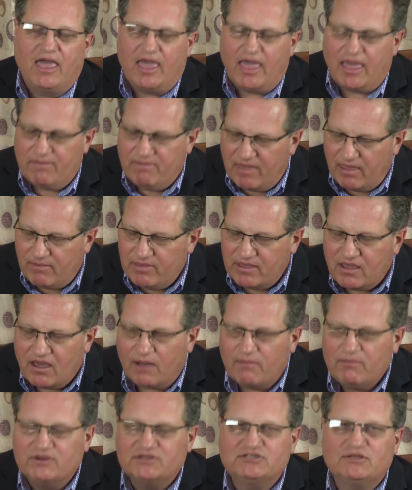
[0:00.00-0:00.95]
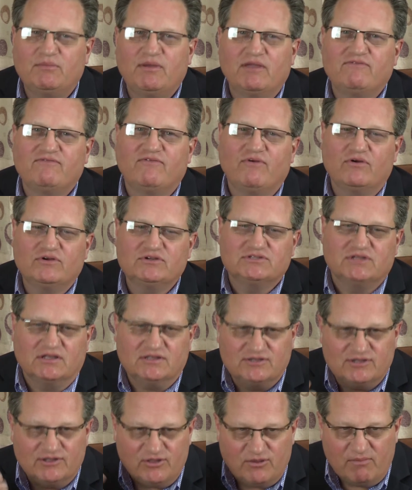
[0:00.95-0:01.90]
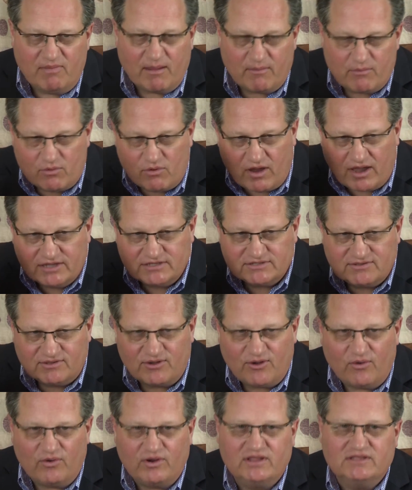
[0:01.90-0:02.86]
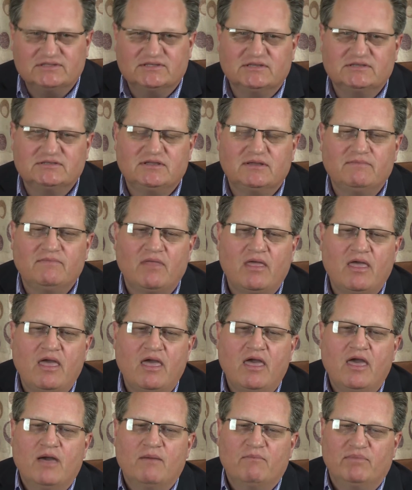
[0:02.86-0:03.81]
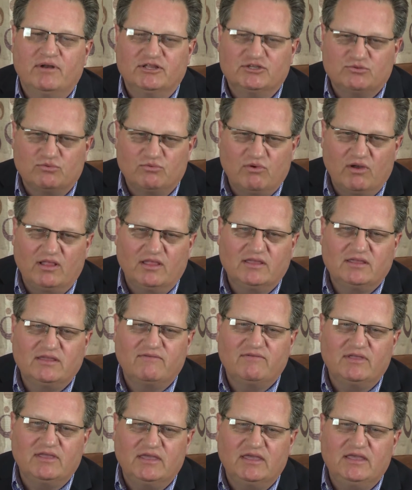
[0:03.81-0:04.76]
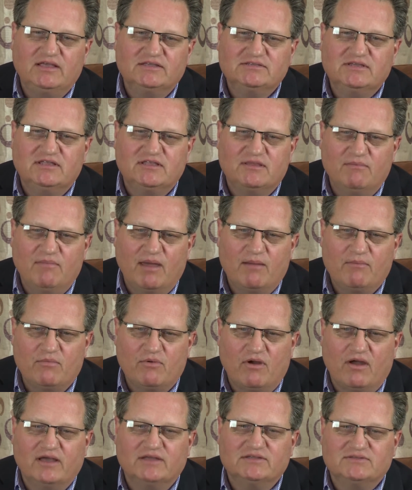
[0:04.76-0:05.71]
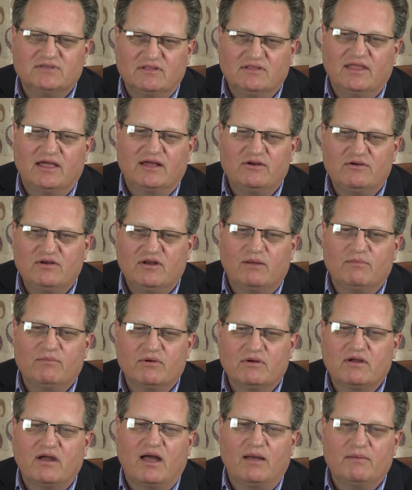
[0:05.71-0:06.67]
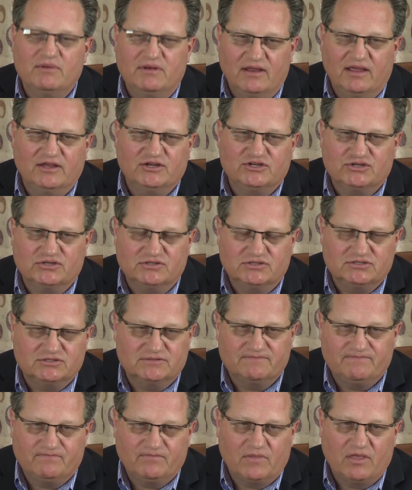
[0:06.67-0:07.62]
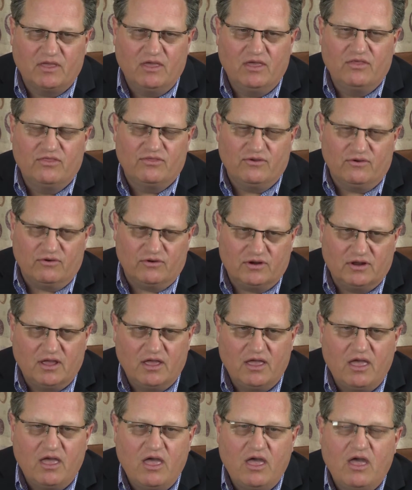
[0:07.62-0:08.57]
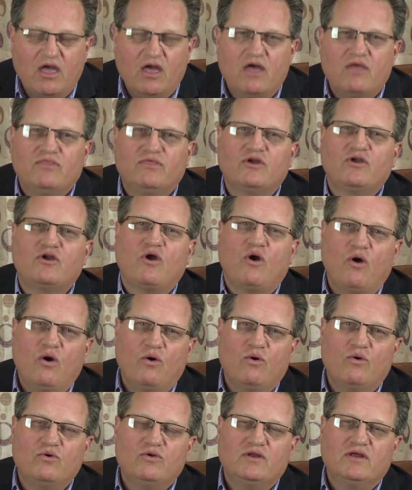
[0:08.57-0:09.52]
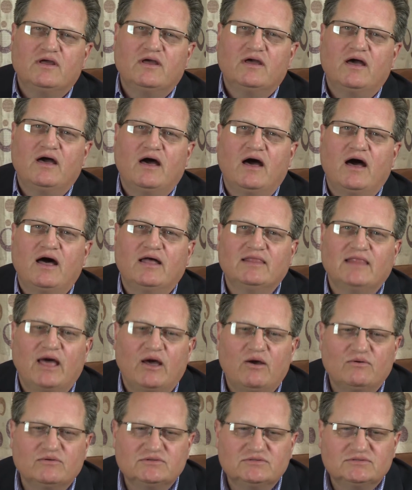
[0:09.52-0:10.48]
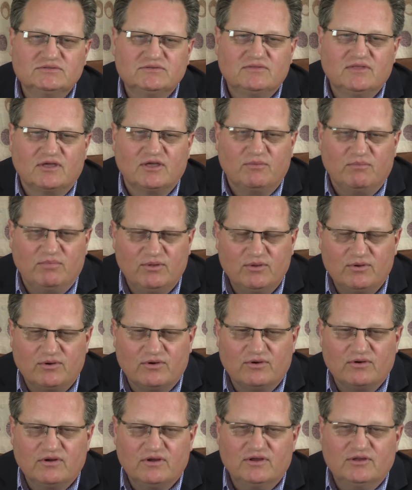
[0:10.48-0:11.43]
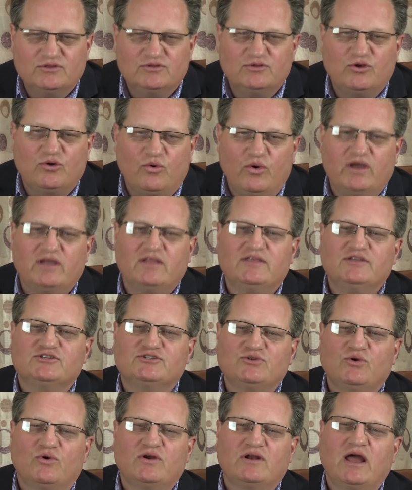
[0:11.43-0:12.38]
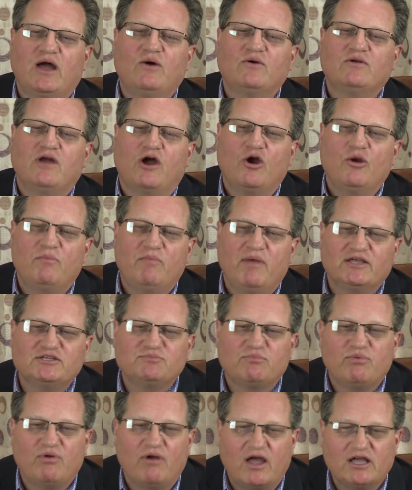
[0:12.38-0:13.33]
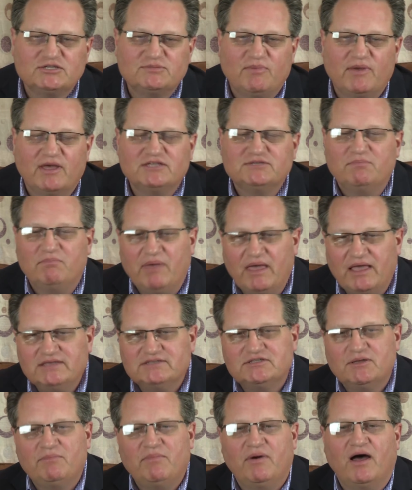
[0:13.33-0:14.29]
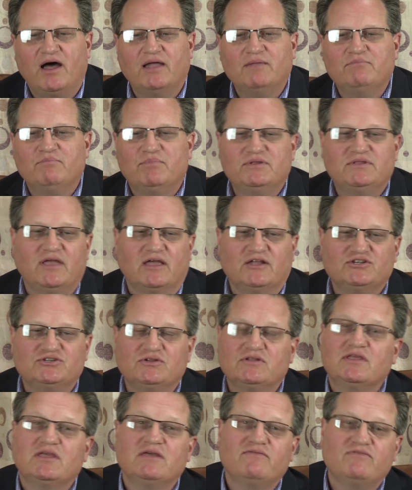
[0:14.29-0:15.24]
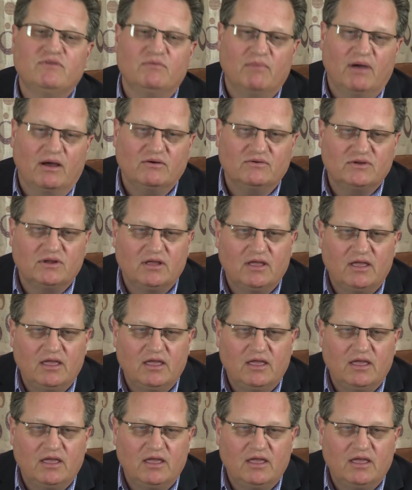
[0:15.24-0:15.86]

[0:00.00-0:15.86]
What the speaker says: it may be cumbersome at first until you memorize the coding system, but it's relatively easy to memorize the letter number combinations. Third, the code allows the computer to quickly sort out our best prospects based upon potential gift amount